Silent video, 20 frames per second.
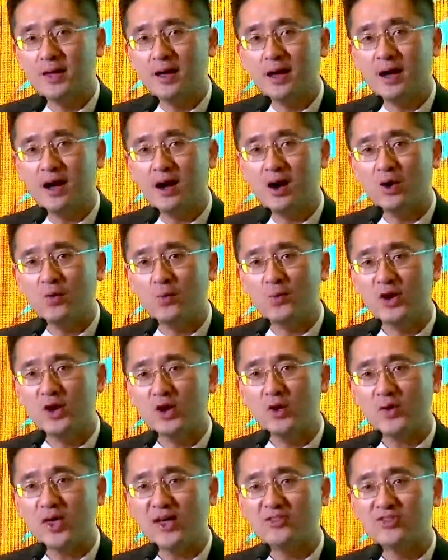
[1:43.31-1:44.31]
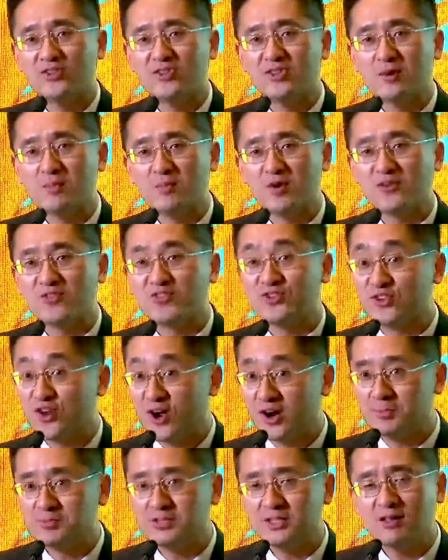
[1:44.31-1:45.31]
Uh, we look at the number of
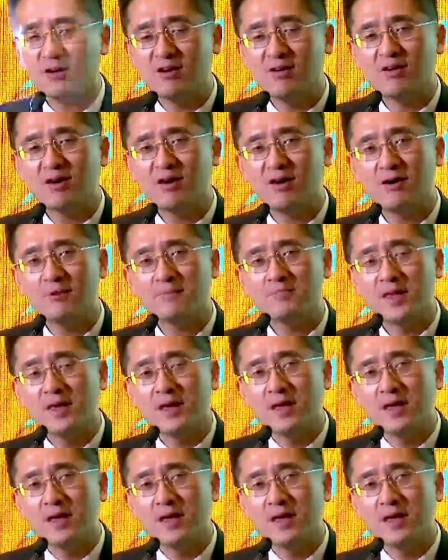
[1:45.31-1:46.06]
startups in Hong Kong,